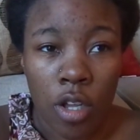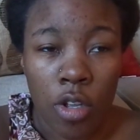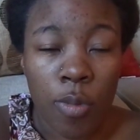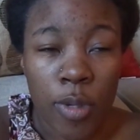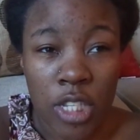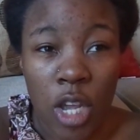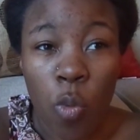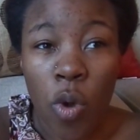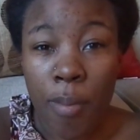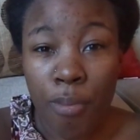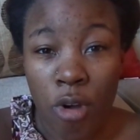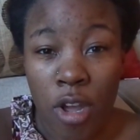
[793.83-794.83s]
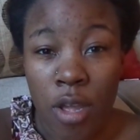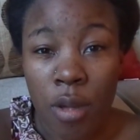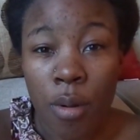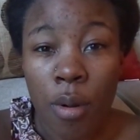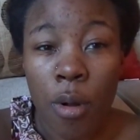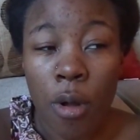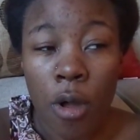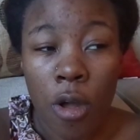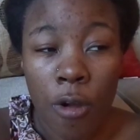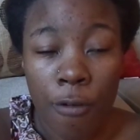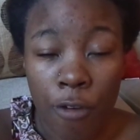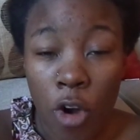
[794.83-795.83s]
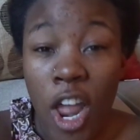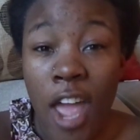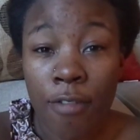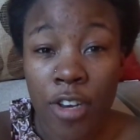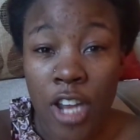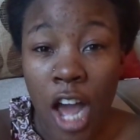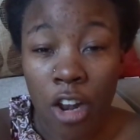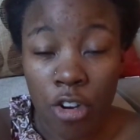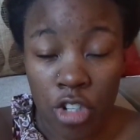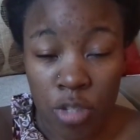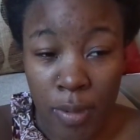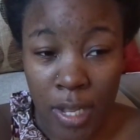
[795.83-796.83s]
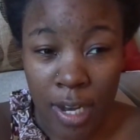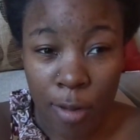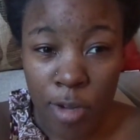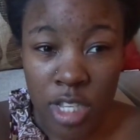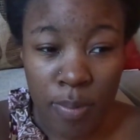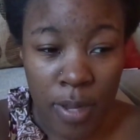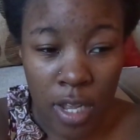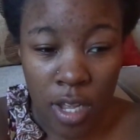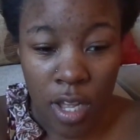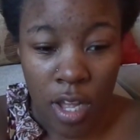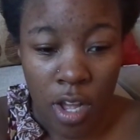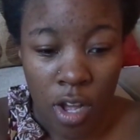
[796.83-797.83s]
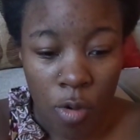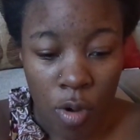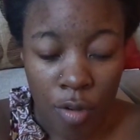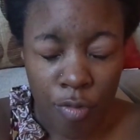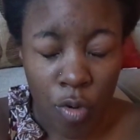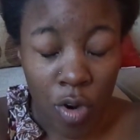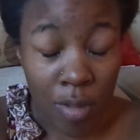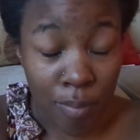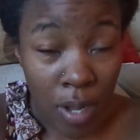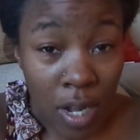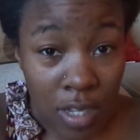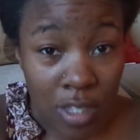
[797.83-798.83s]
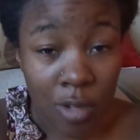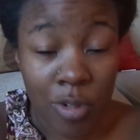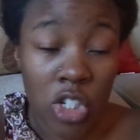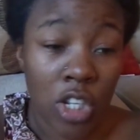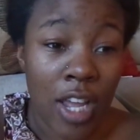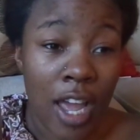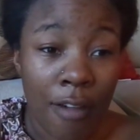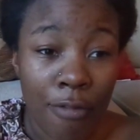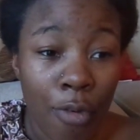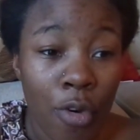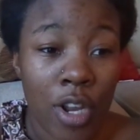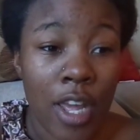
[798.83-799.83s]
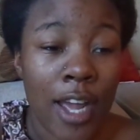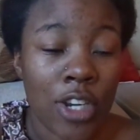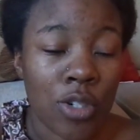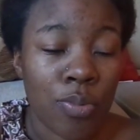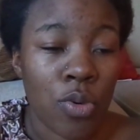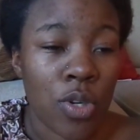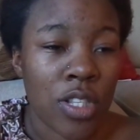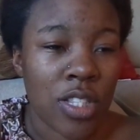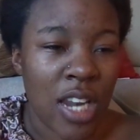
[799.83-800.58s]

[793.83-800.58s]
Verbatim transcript: you're supposed to get one point for every dollar you spend and we spent for 40 bucks, so we should have 40 extra points.